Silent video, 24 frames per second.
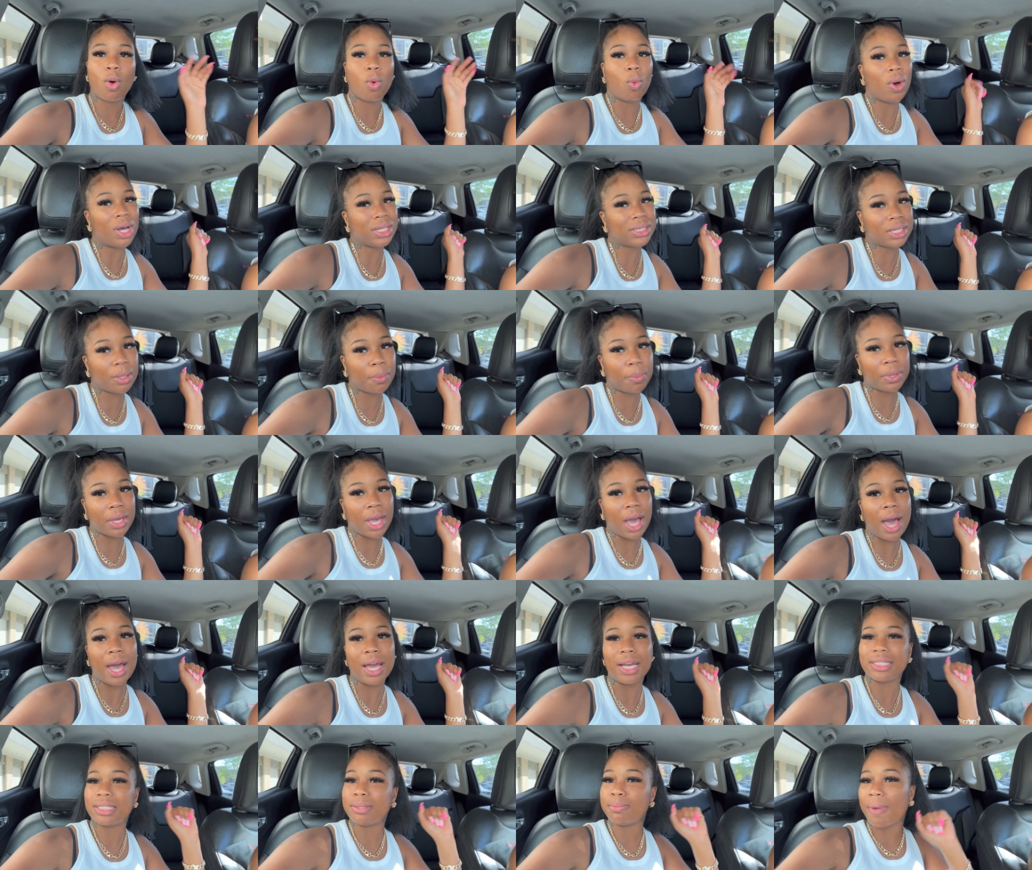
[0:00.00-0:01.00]
What's up,
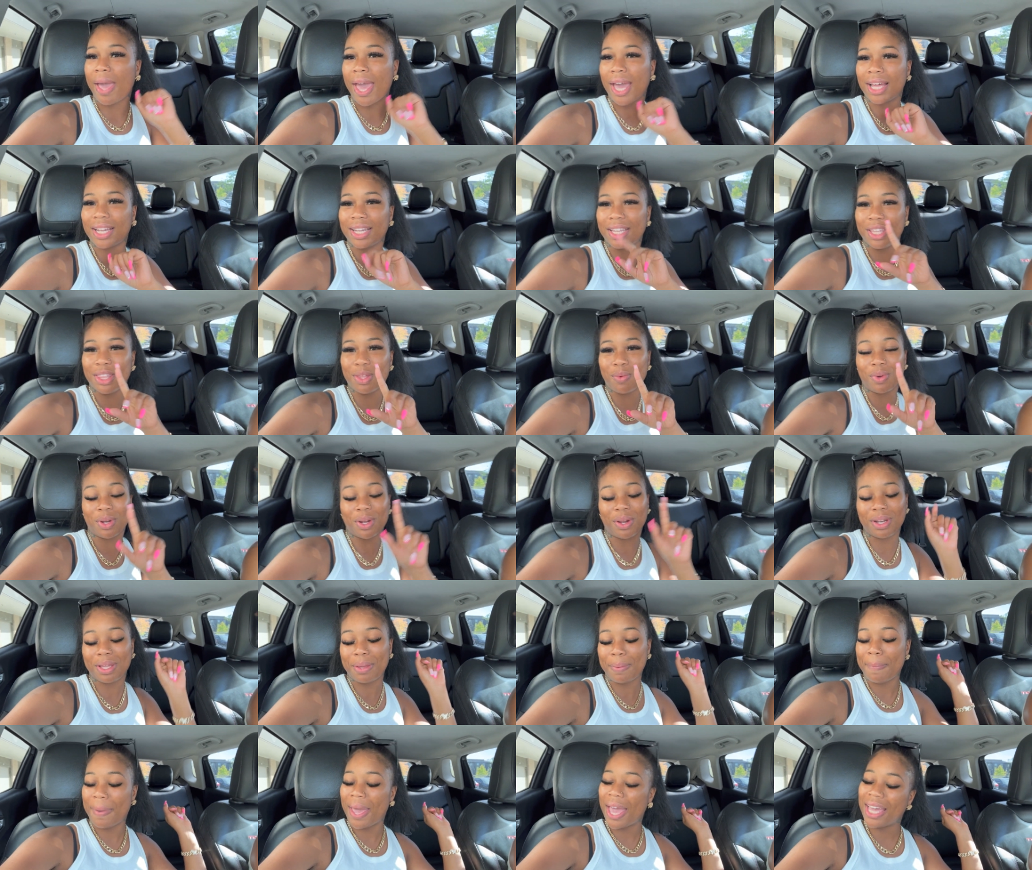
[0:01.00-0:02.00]
y'all? It's Mack Li, the one
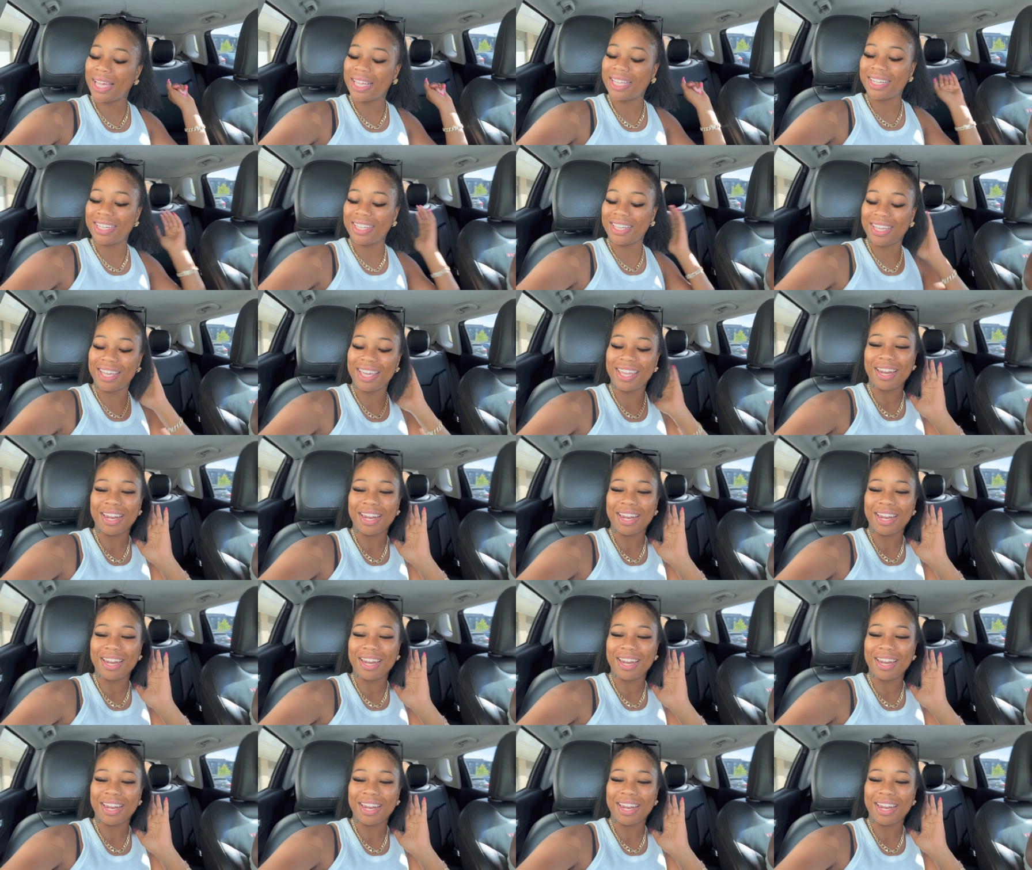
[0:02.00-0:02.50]
only Mack Li,